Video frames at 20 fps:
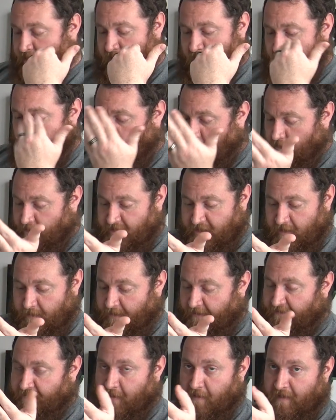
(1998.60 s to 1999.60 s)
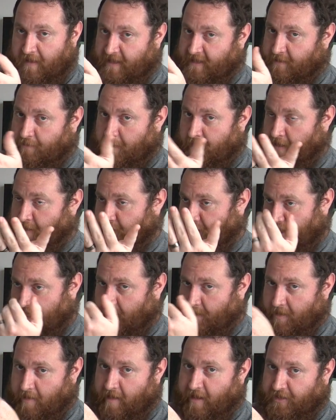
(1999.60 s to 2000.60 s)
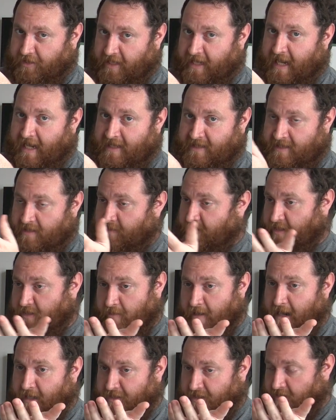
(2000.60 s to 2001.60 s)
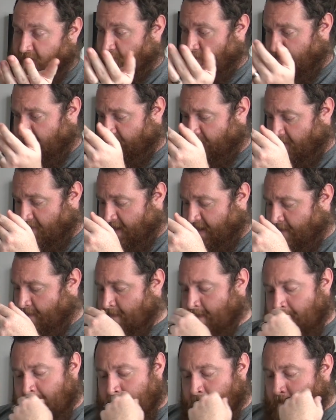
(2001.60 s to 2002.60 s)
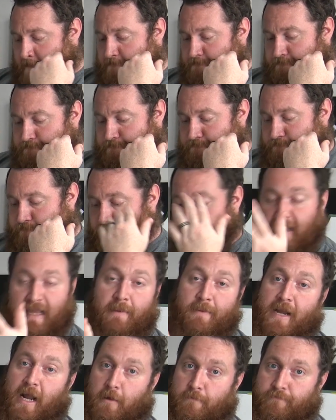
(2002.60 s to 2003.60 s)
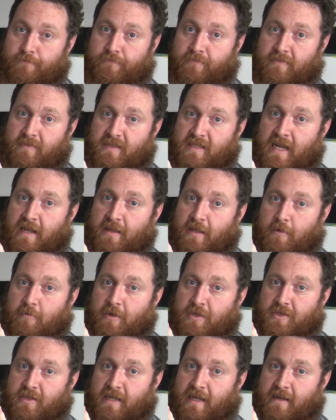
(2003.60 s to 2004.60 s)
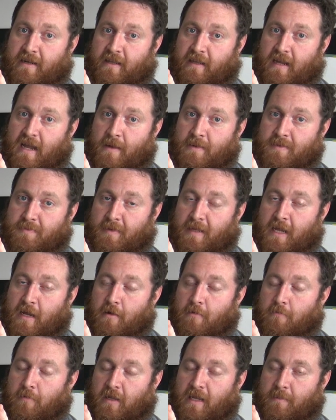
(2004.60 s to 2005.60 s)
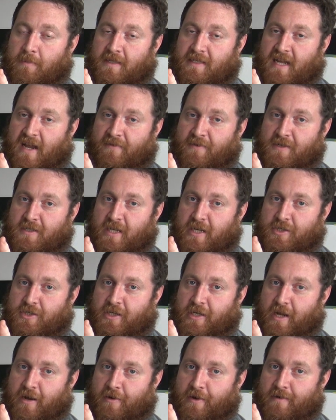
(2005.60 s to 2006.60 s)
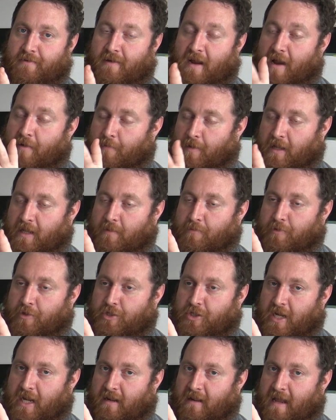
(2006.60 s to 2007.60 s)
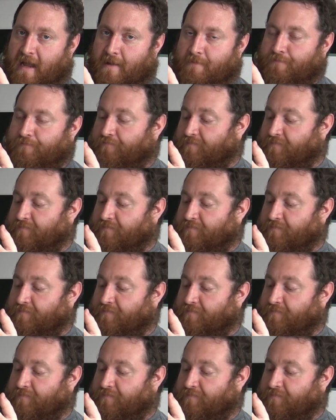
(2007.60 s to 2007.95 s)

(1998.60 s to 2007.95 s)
Or do you prefer this where GW actually has some interactions with everybody? Let me know down in the comments below. We'll keep this conversation going. I really appreciate that.